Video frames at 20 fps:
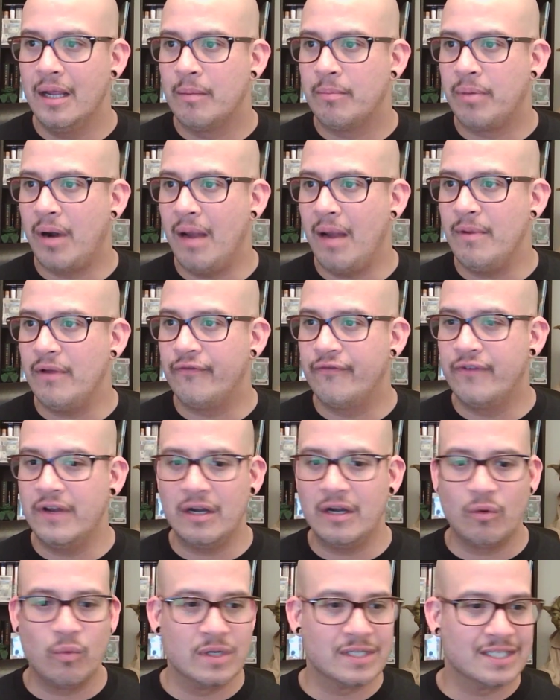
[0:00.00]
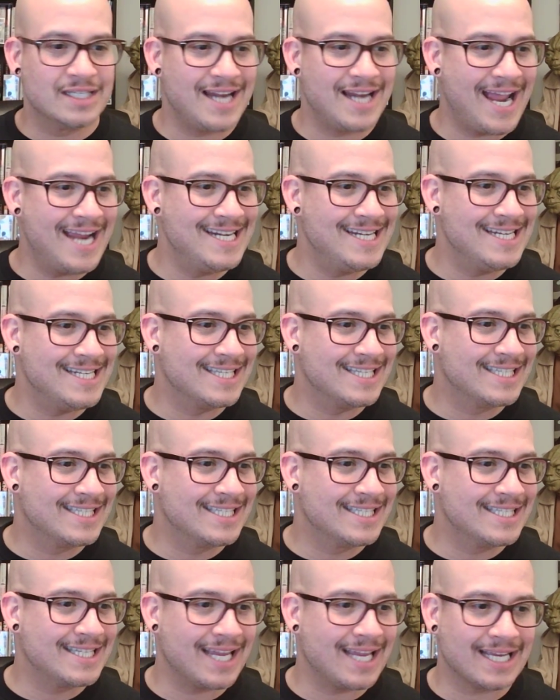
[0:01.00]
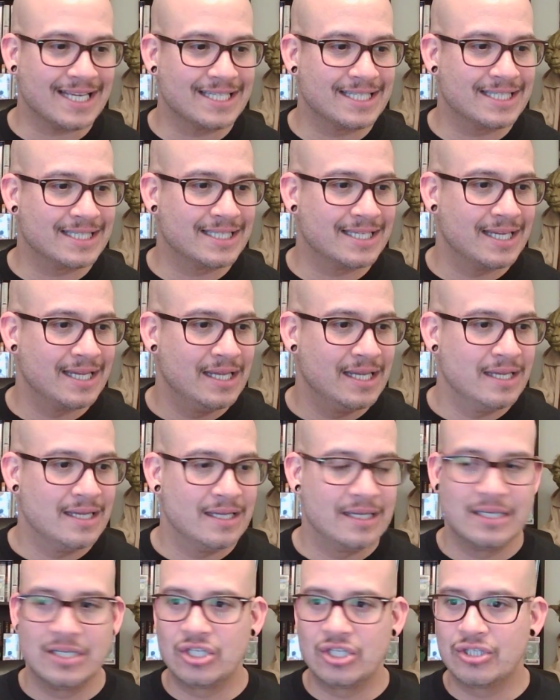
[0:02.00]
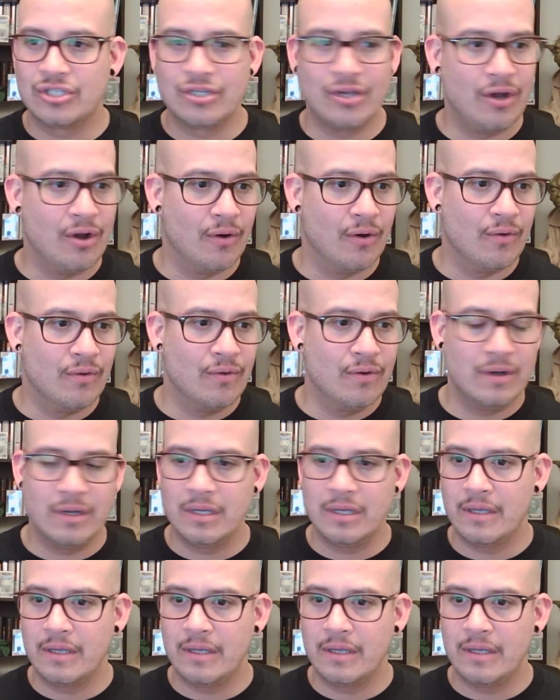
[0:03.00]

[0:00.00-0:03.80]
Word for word: Primal Fear was ninety-six. So,